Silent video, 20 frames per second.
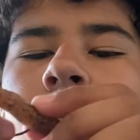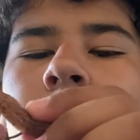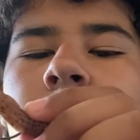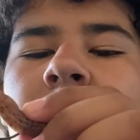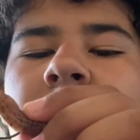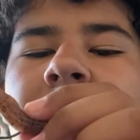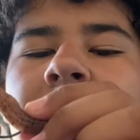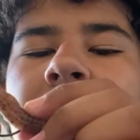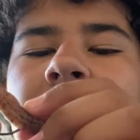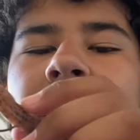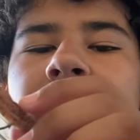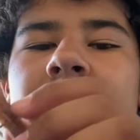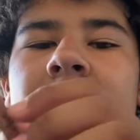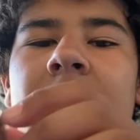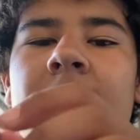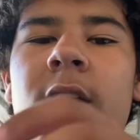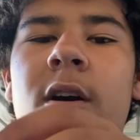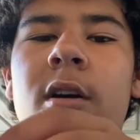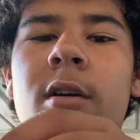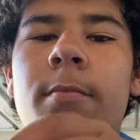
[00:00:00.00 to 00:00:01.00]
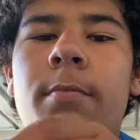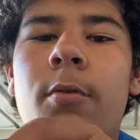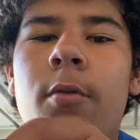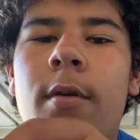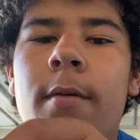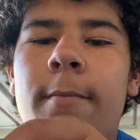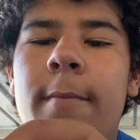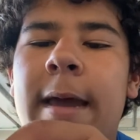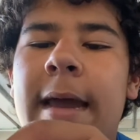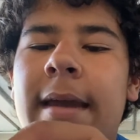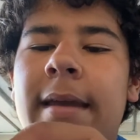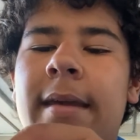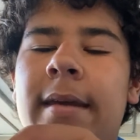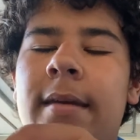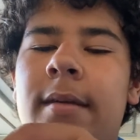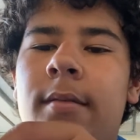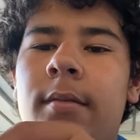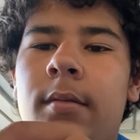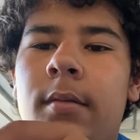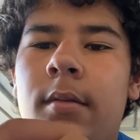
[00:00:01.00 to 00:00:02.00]
Dig that hook point back
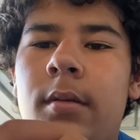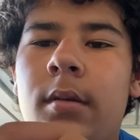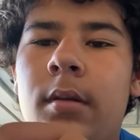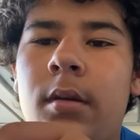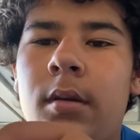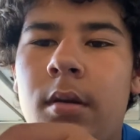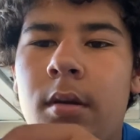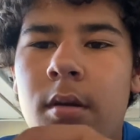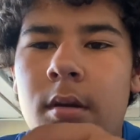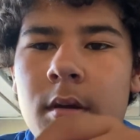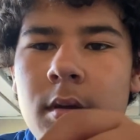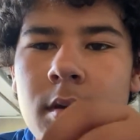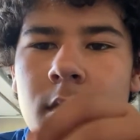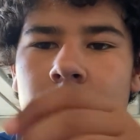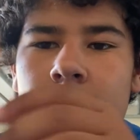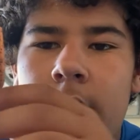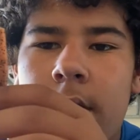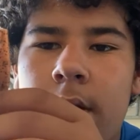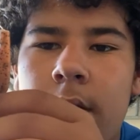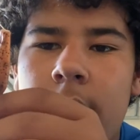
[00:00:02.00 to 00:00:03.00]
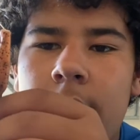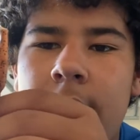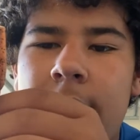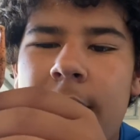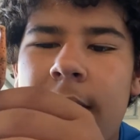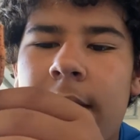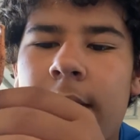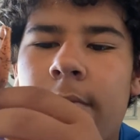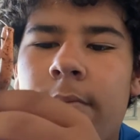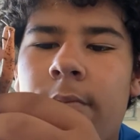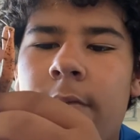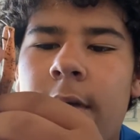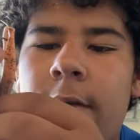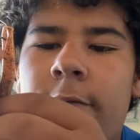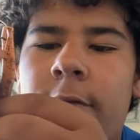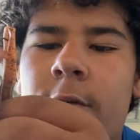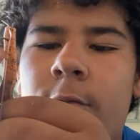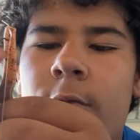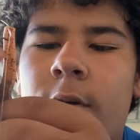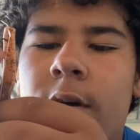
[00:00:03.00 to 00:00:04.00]
in. And if
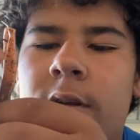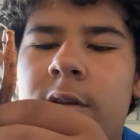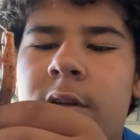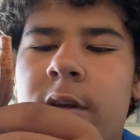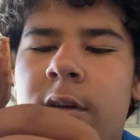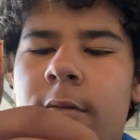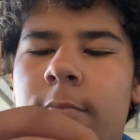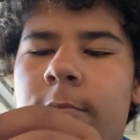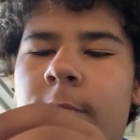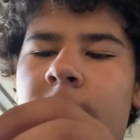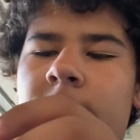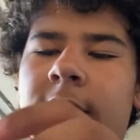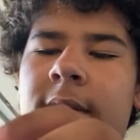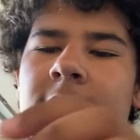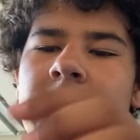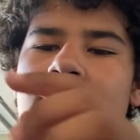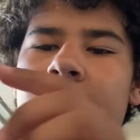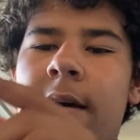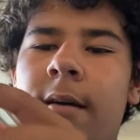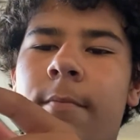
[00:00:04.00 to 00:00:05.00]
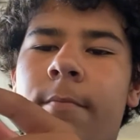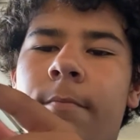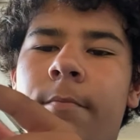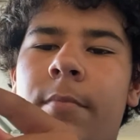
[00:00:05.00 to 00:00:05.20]
you want to, you can bring that up.